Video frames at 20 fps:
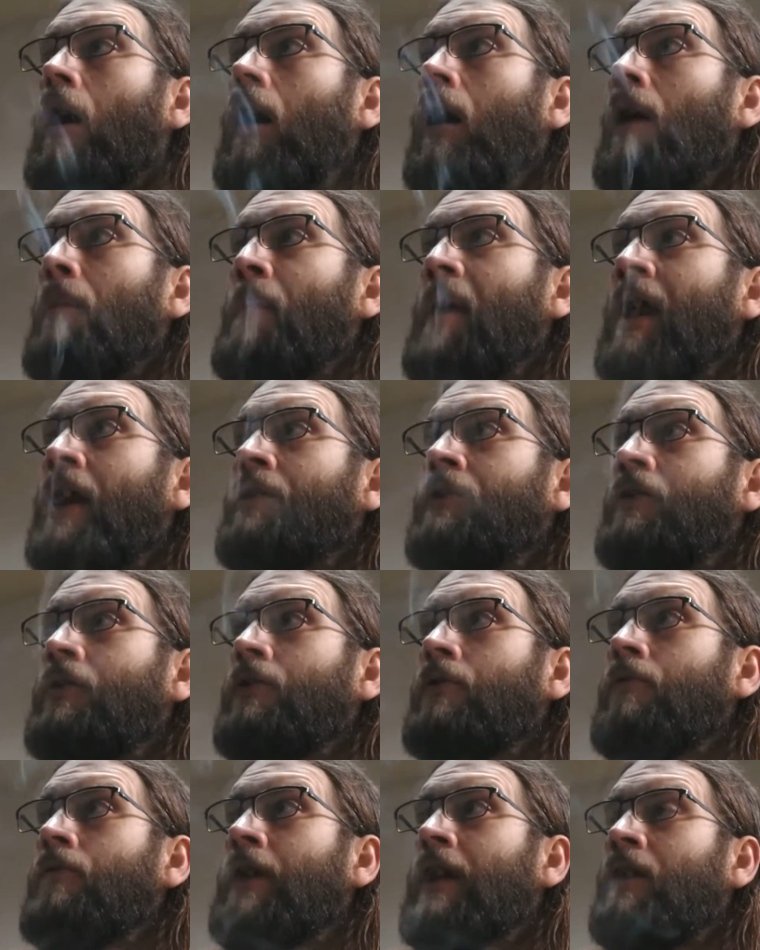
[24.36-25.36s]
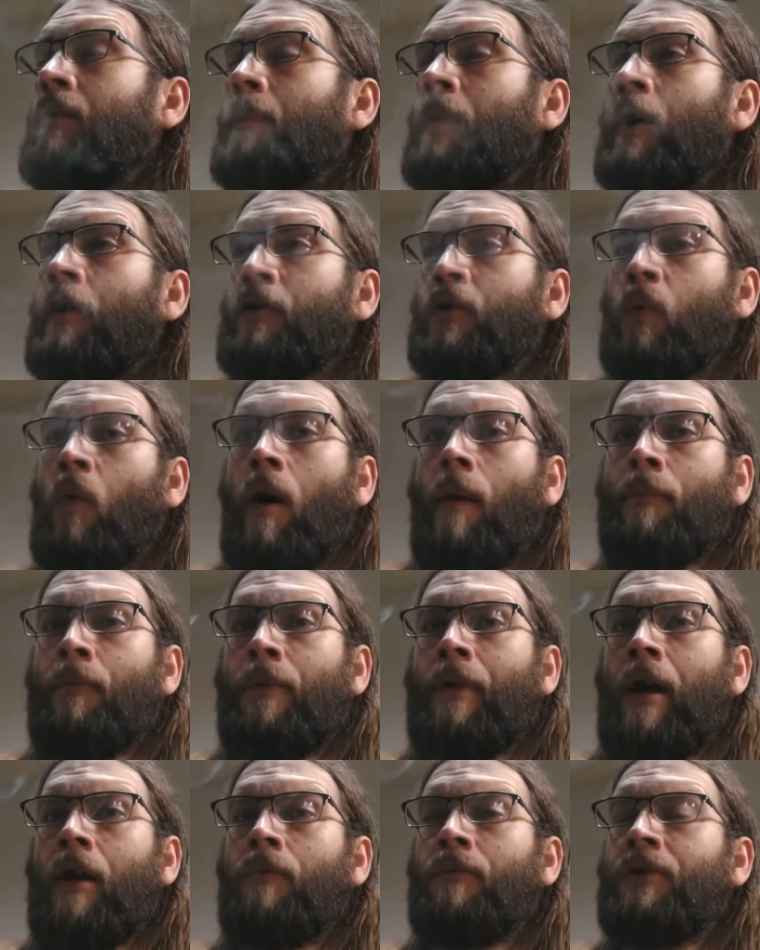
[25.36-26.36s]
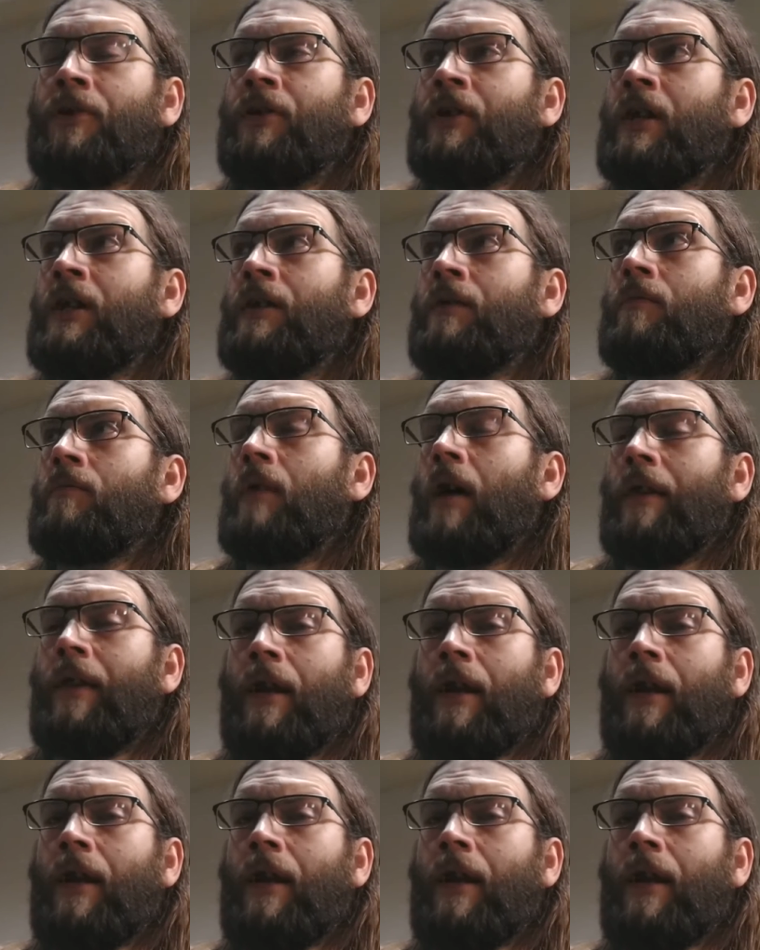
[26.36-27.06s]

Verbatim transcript: Uh, managed to get the belt swapped without a receipt.